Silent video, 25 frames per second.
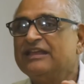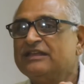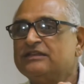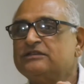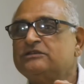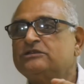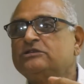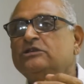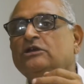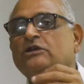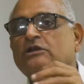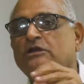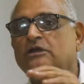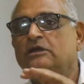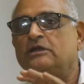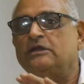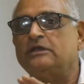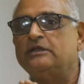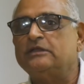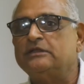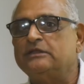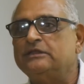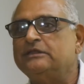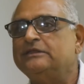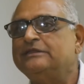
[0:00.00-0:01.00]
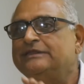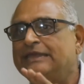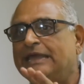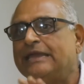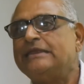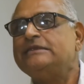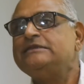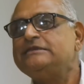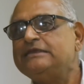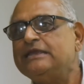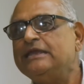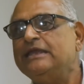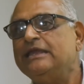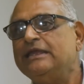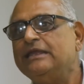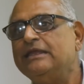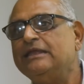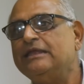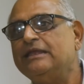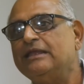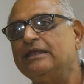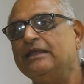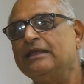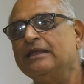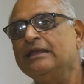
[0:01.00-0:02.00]
So they are
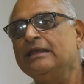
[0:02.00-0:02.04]
saying